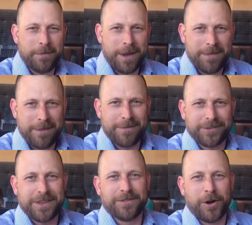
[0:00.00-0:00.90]
time I met
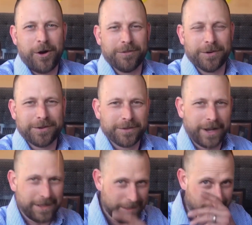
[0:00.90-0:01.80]
Stephen Oliver,
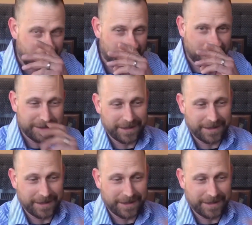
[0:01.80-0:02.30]
right, I,